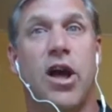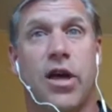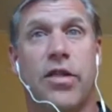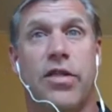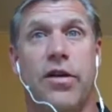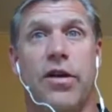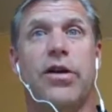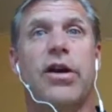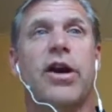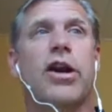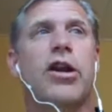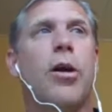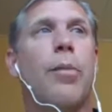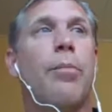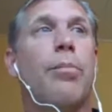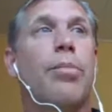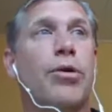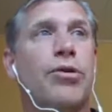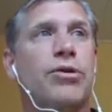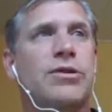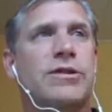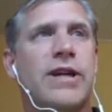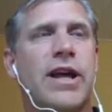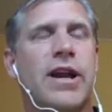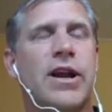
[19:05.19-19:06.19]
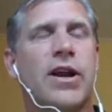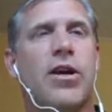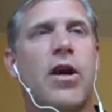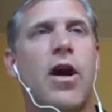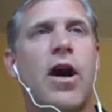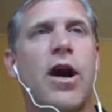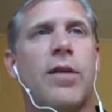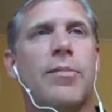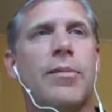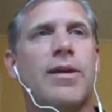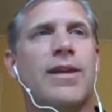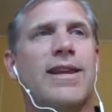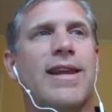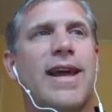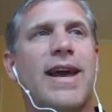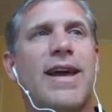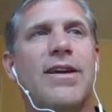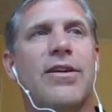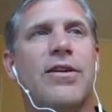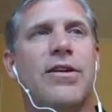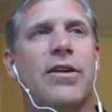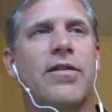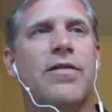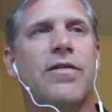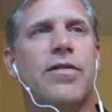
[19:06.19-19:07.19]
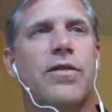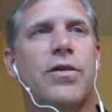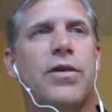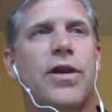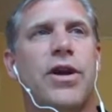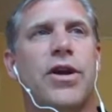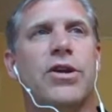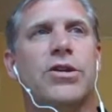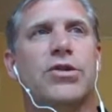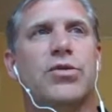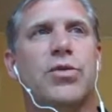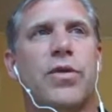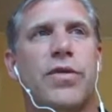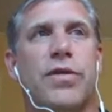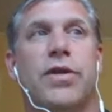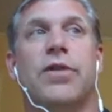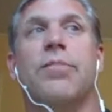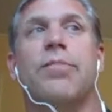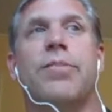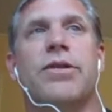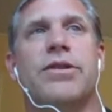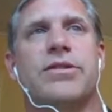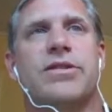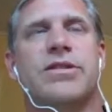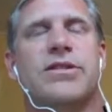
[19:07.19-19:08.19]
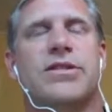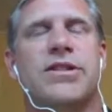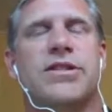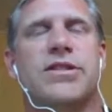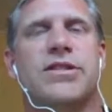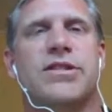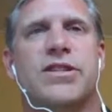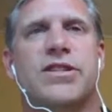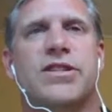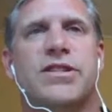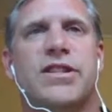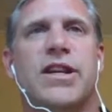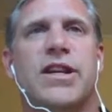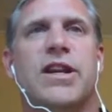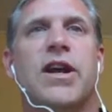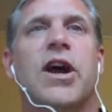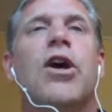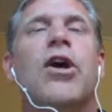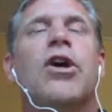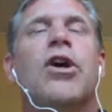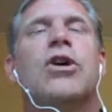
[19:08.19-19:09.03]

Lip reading: they're going to boost that economy later in a few years when their businesses succeed.